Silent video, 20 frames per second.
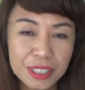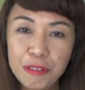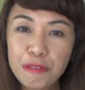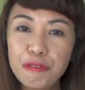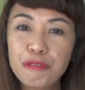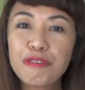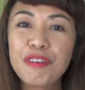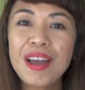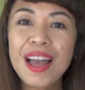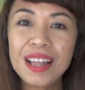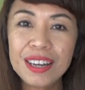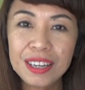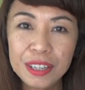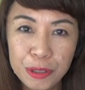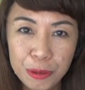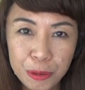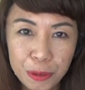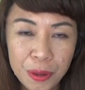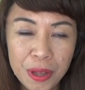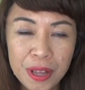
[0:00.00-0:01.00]
they
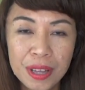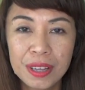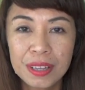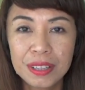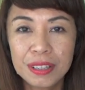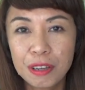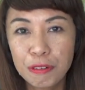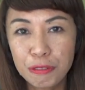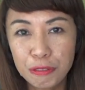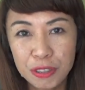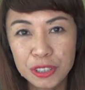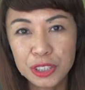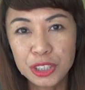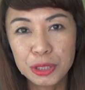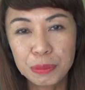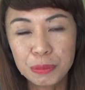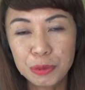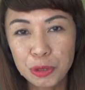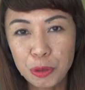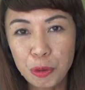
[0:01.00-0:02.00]
value their
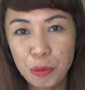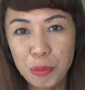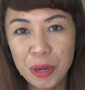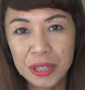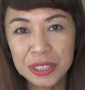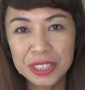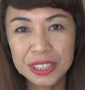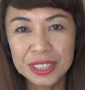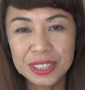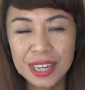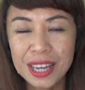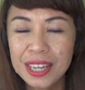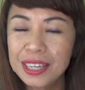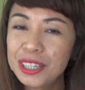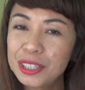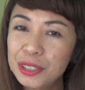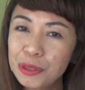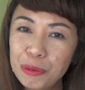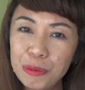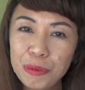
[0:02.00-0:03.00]
friendship so much and
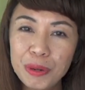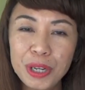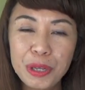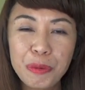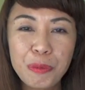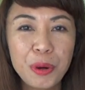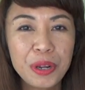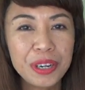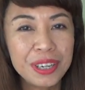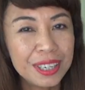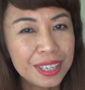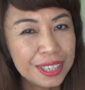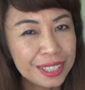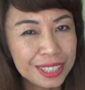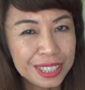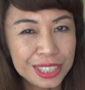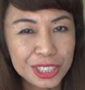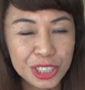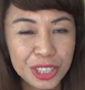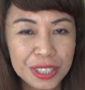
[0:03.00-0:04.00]
they don't really want to
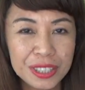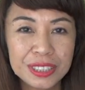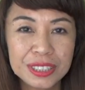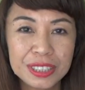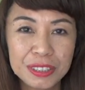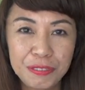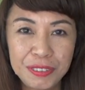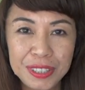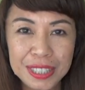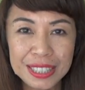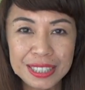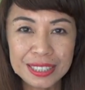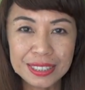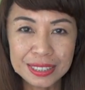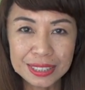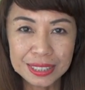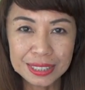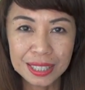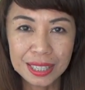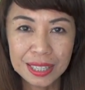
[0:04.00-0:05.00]
hurt each other's
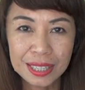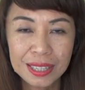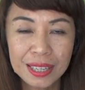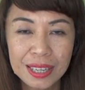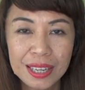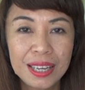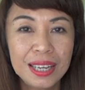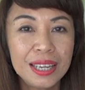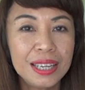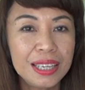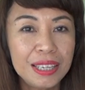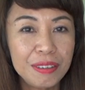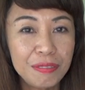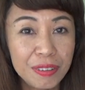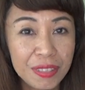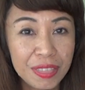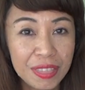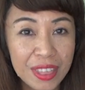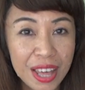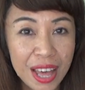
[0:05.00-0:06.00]
feelings.
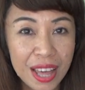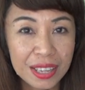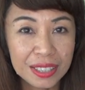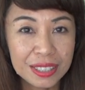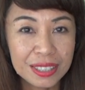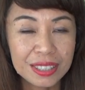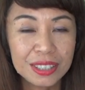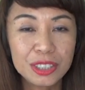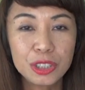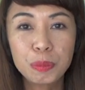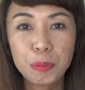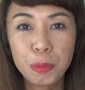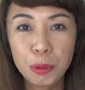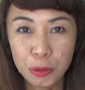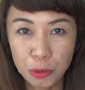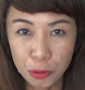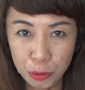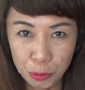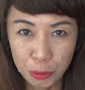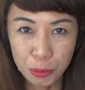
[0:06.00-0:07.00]
Even that is
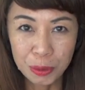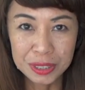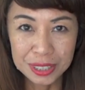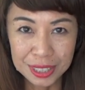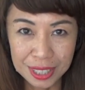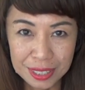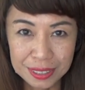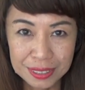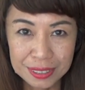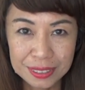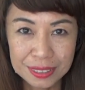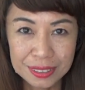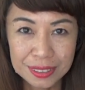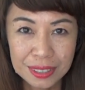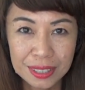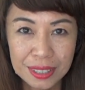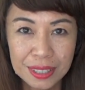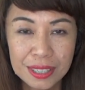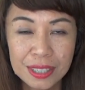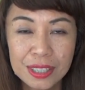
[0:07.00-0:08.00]
put through a test.
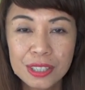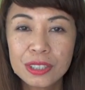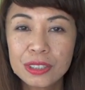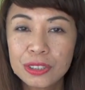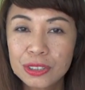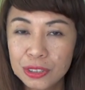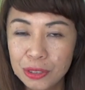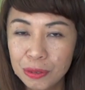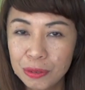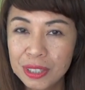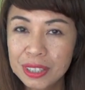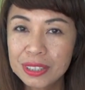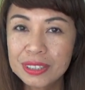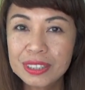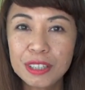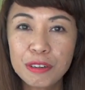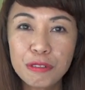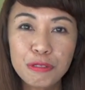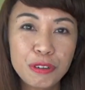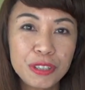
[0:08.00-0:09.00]
So does
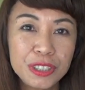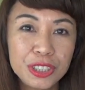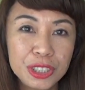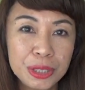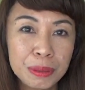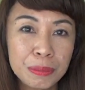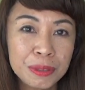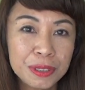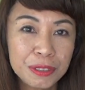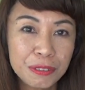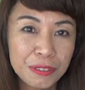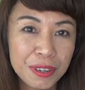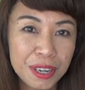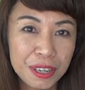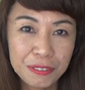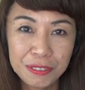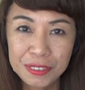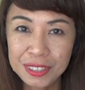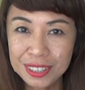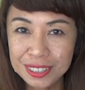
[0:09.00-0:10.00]
their friendship
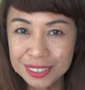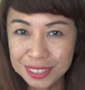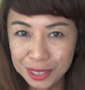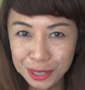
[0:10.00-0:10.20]
survive these